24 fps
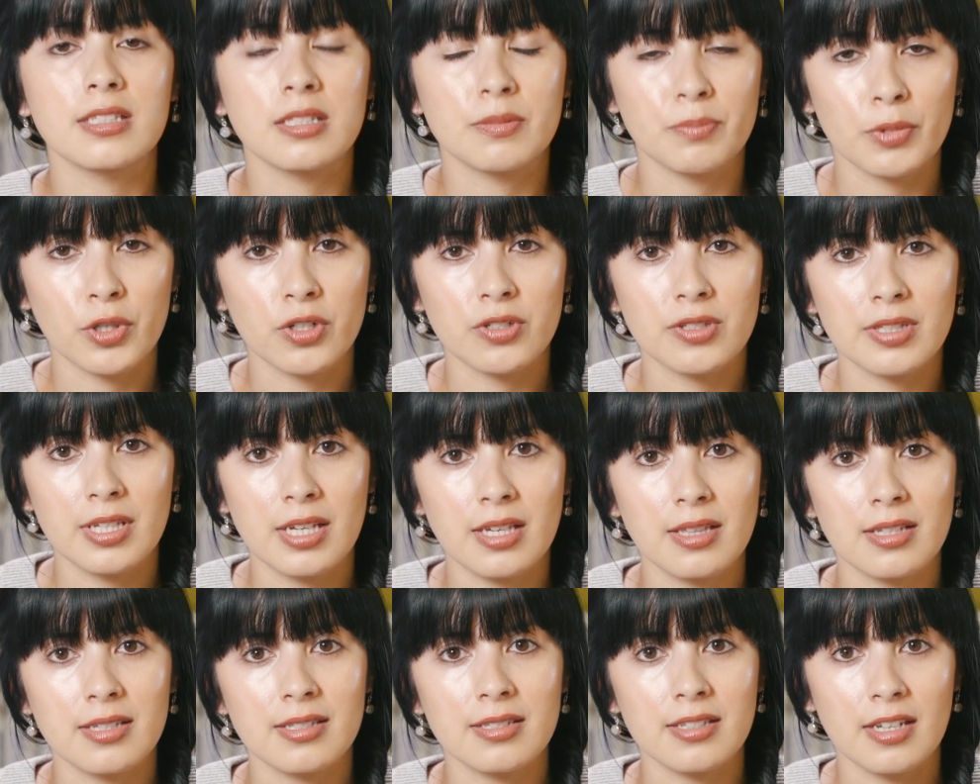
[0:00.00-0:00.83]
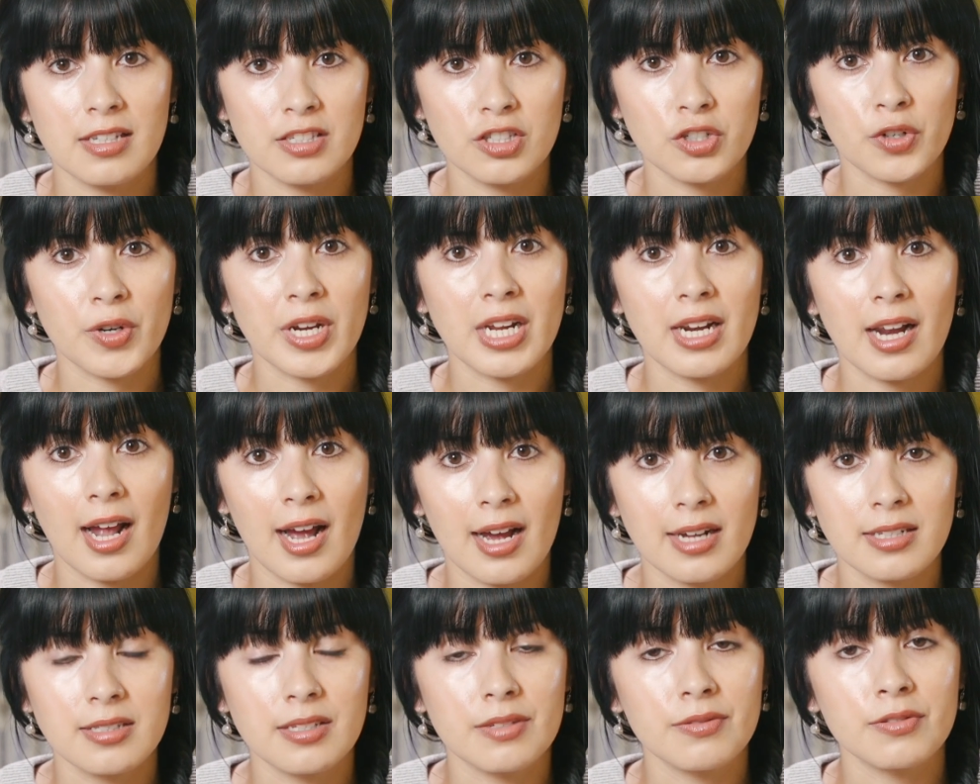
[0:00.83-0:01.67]
dispersing the sunscreen
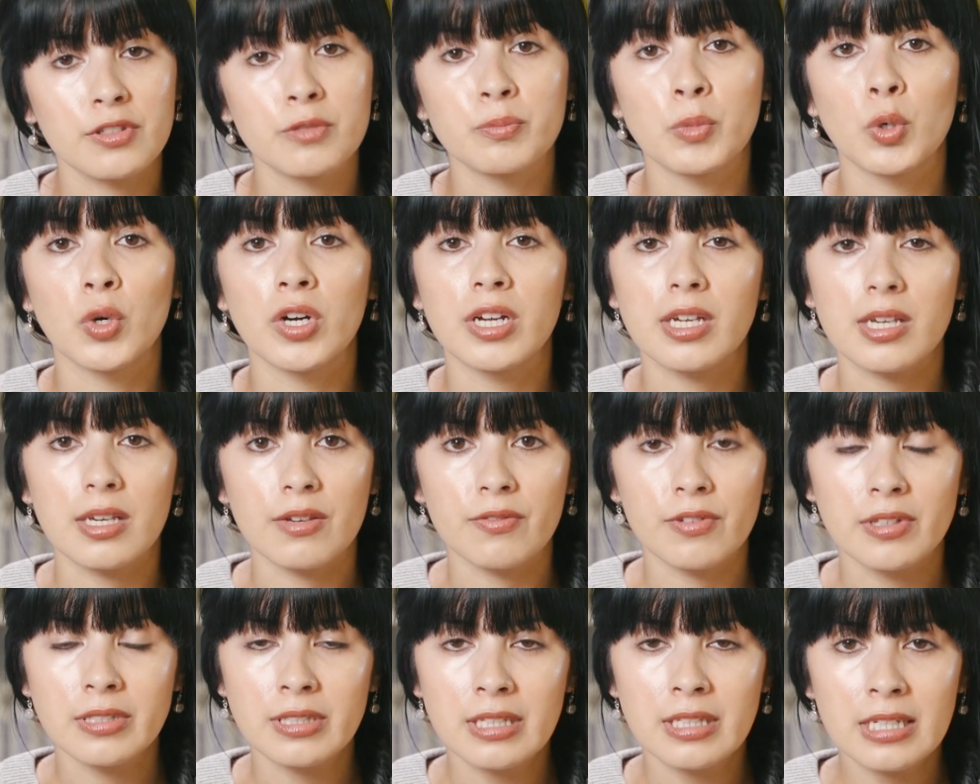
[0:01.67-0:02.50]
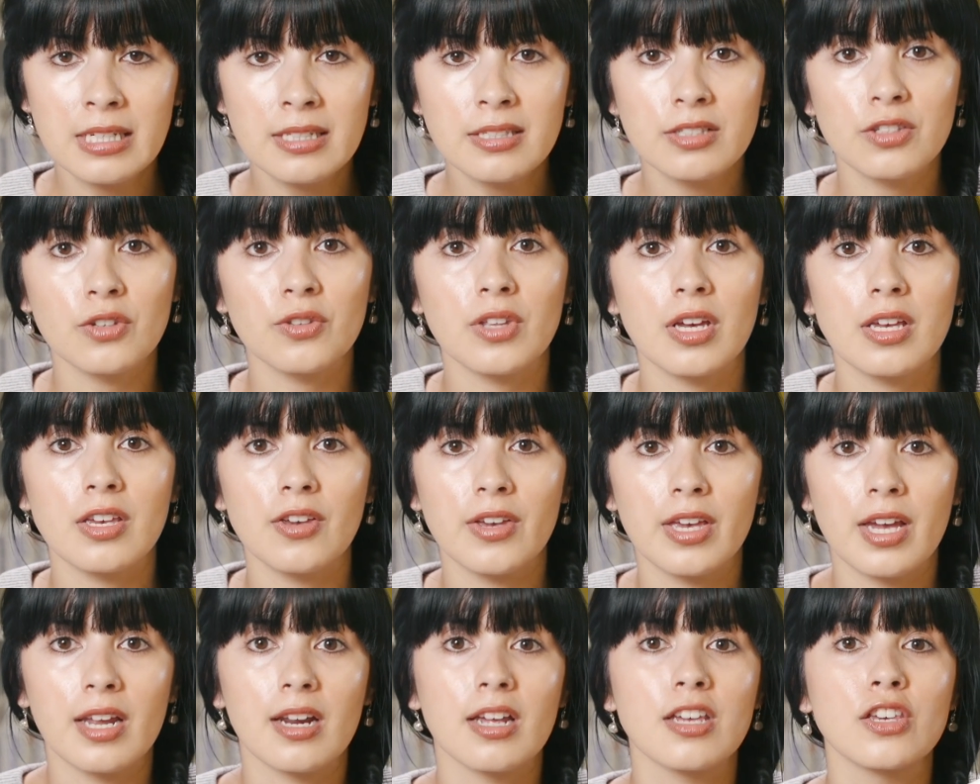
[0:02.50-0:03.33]
actives more evenly so that
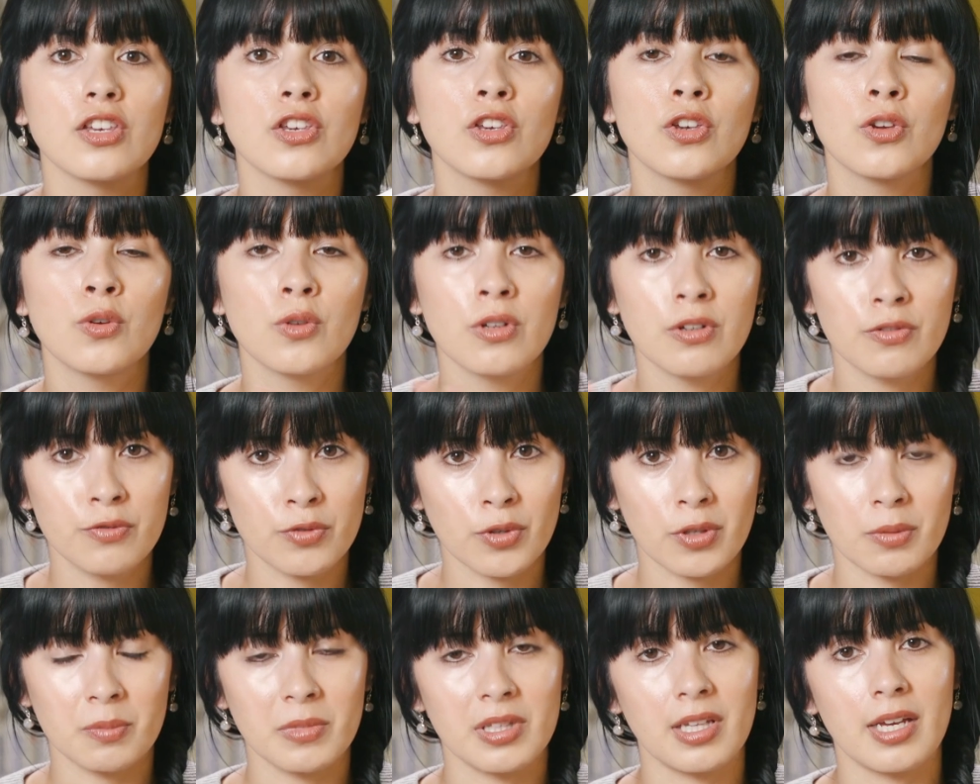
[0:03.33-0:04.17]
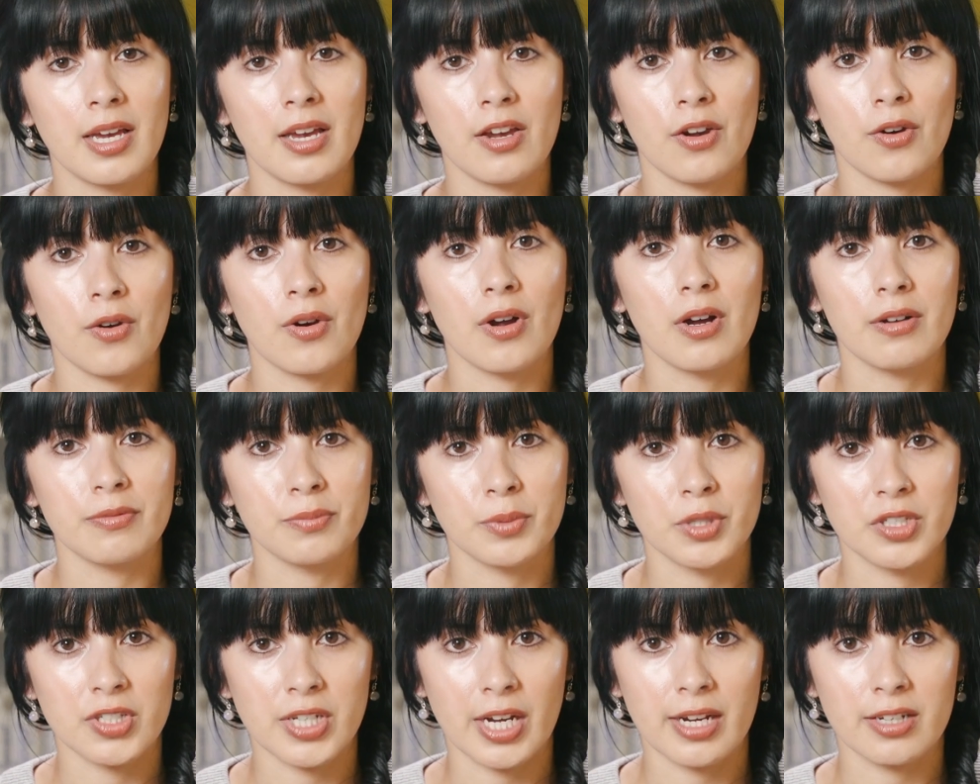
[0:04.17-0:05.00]
you get a uniform layer of
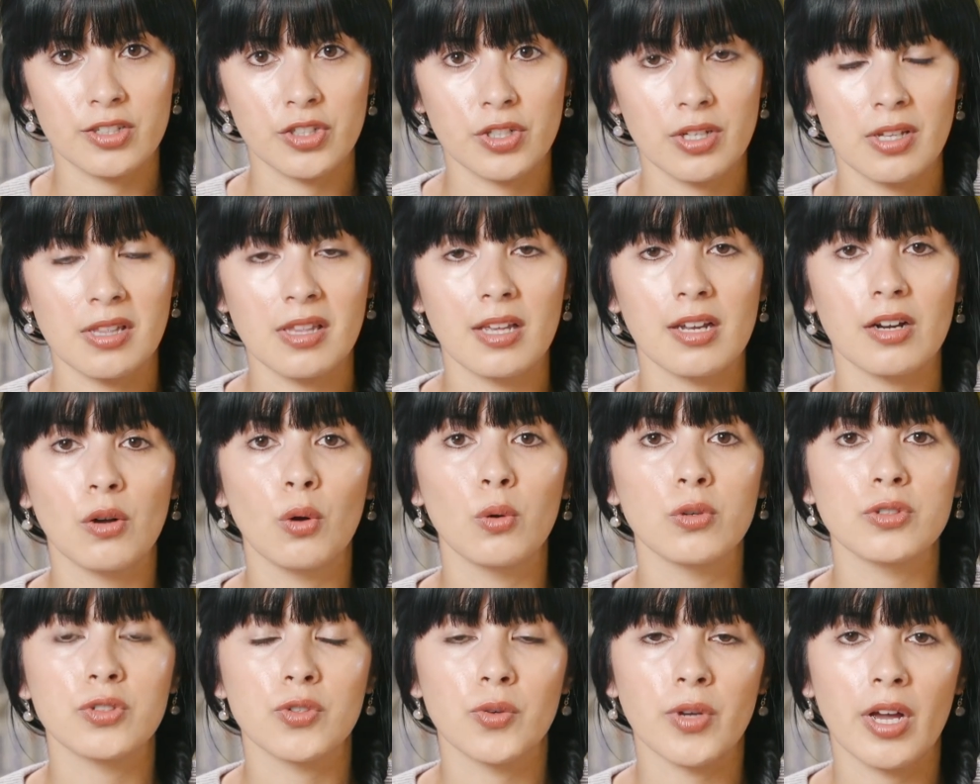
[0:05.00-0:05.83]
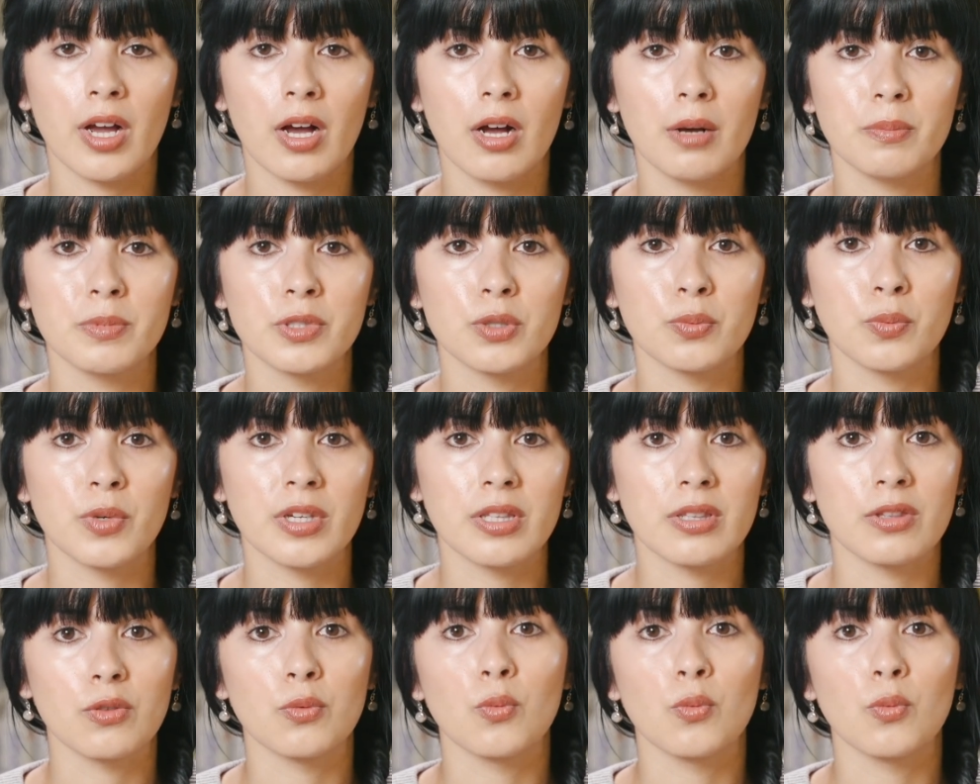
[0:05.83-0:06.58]
protection that also helps with